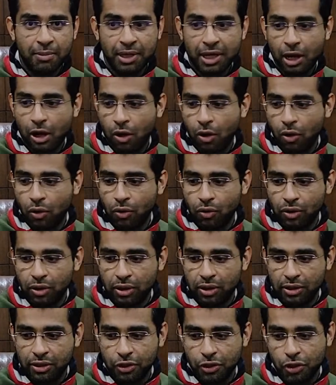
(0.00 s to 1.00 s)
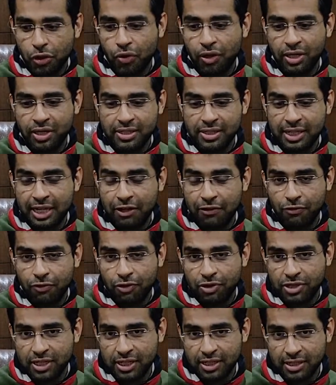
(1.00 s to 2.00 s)
me how the Shure
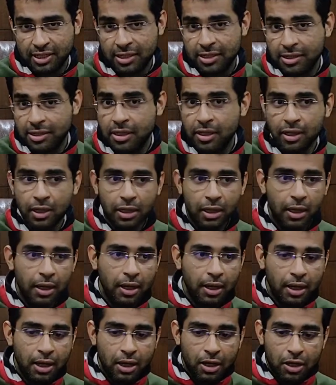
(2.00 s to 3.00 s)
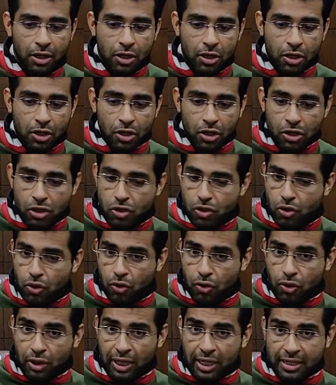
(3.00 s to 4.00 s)
SE846 is.
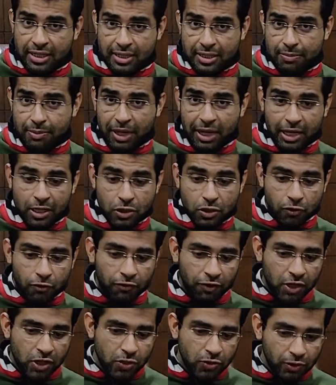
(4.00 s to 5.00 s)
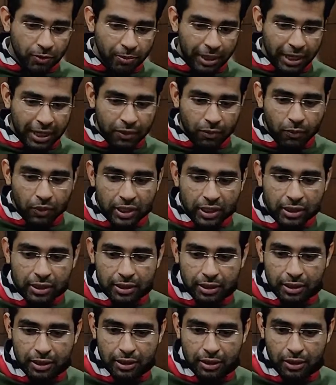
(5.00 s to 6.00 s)
So let's begin. So first we'll begin with
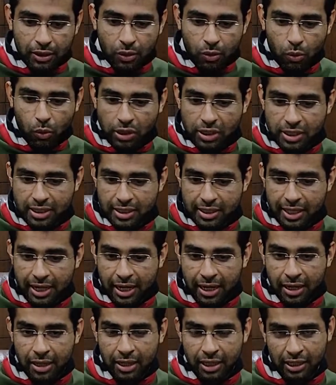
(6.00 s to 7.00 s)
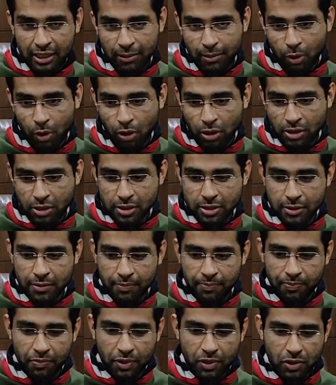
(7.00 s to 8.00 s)
what's there in the box.
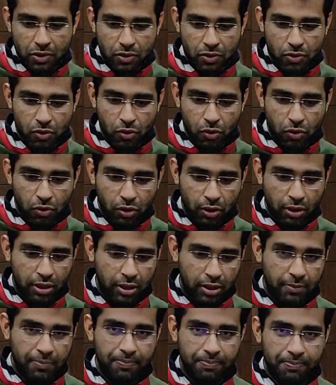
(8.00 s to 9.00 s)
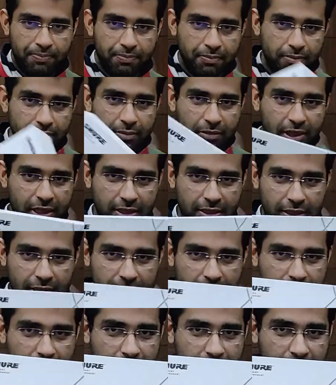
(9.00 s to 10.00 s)
So this
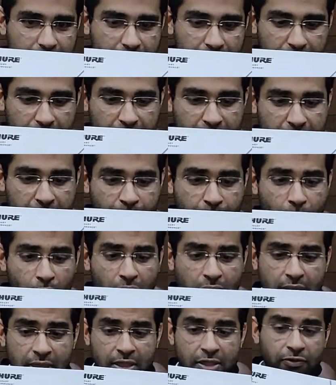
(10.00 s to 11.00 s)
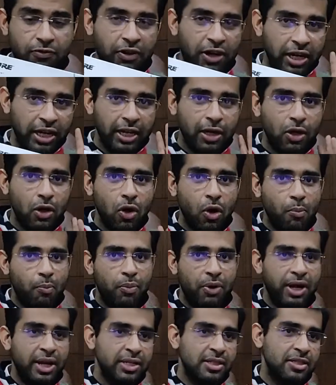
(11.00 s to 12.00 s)
is the box. It's a very
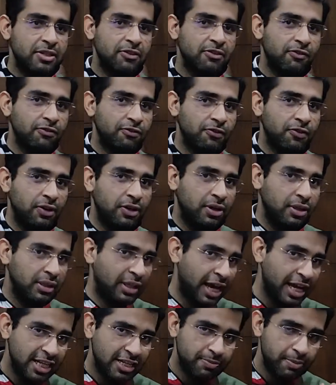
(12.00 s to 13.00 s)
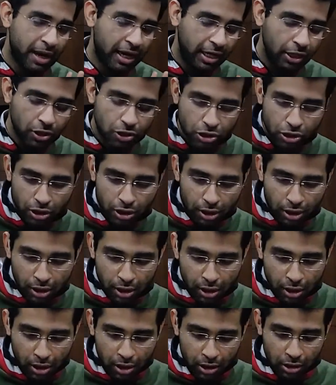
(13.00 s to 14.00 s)
comprehensive, nice package.
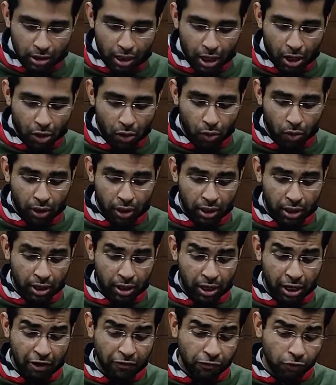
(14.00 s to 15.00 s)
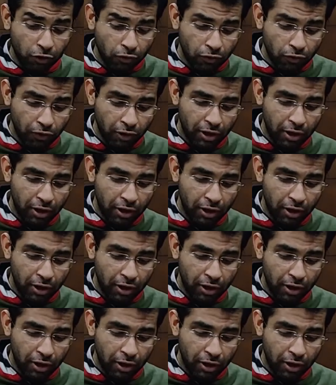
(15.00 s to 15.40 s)
Now, if you